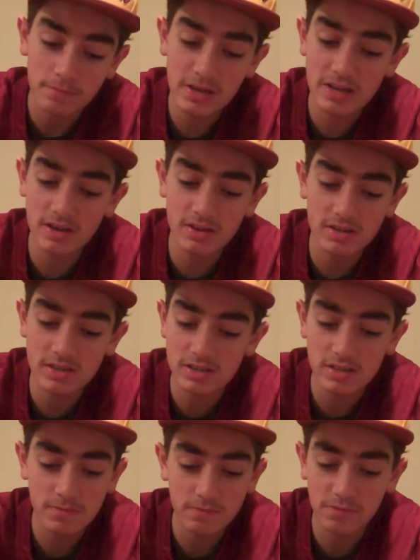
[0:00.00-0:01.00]

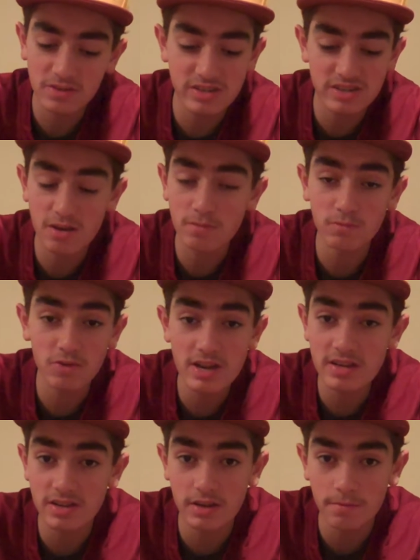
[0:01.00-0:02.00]
because for some
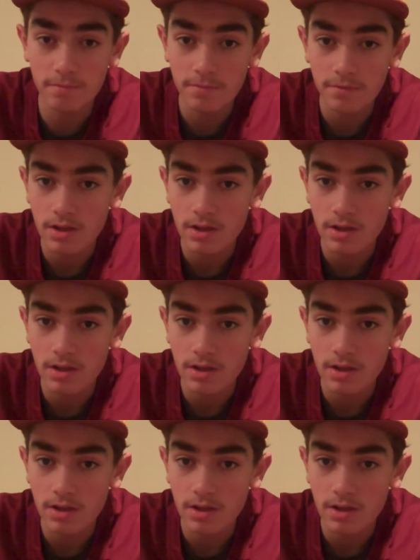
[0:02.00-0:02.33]
reason,